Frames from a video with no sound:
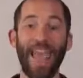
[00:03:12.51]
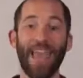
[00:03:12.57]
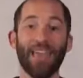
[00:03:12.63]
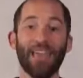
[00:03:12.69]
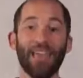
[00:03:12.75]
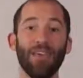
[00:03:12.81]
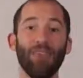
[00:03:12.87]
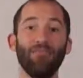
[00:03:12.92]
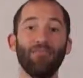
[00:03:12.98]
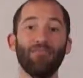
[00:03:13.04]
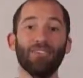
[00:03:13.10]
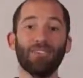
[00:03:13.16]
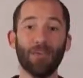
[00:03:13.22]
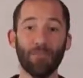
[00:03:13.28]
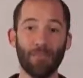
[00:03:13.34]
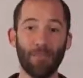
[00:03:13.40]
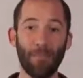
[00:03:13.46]
and give you
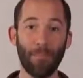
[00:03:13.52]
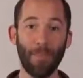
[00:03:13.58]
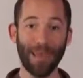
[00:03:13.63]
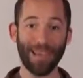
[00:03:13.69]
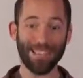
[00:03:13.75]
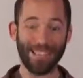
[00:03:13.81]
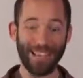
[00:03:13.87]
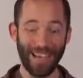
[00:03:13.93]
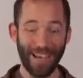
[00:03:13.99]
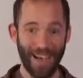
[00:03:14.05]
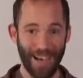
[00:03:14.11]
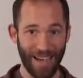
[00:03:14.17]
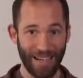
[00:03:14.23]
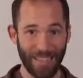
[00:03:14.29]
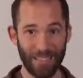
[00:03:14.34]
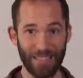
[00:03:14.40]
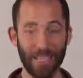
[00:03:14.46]
some of the basic
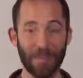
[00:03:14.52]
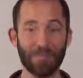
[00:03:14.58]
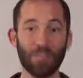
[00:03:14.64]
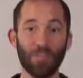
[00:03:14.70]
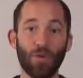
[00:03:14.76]
concepts